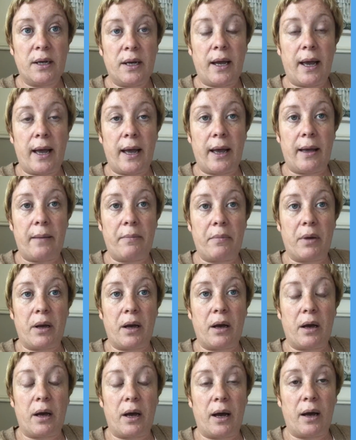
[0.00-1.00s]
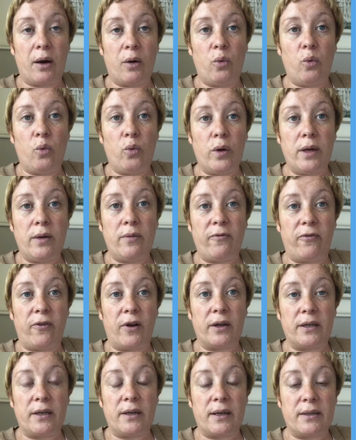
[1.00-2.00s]
how we
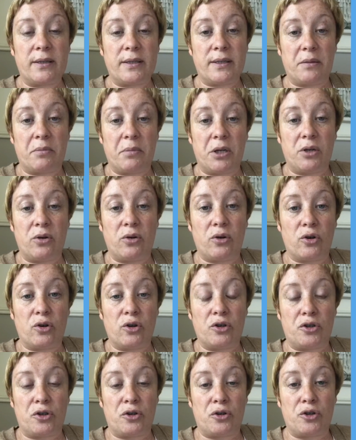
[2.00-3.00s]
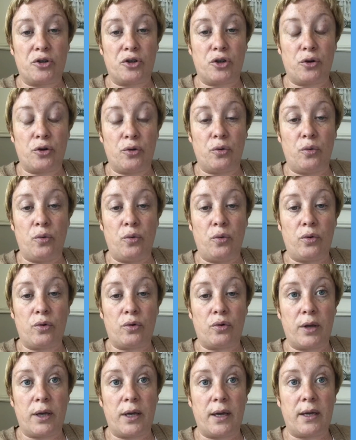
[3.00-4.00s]
finance them in order to
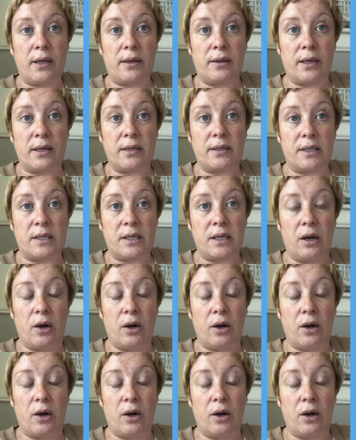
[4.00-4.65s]
create this